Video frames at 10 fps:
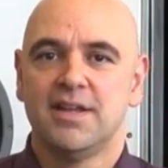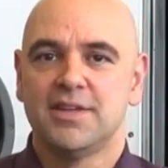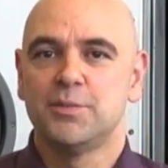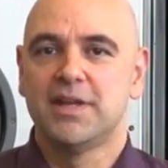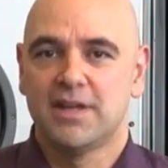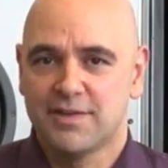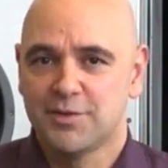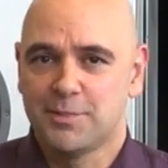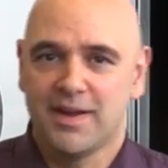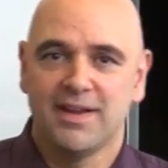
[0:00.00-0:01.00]
Then we get off
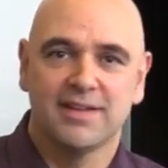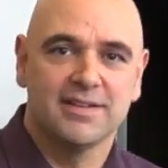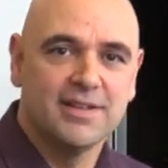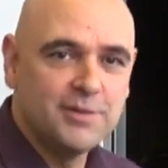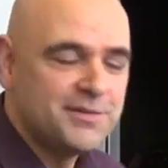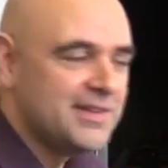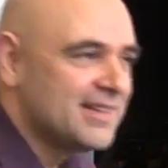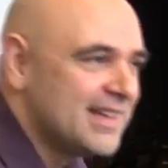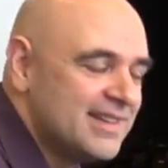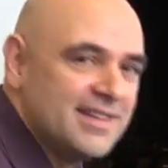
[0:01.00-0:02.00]
our bike and we feel
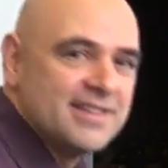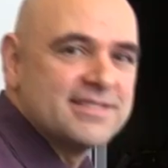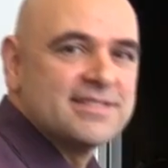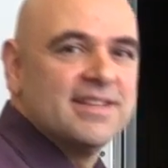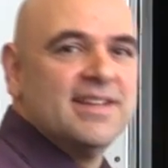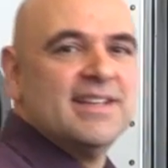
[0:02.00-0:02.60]
like this.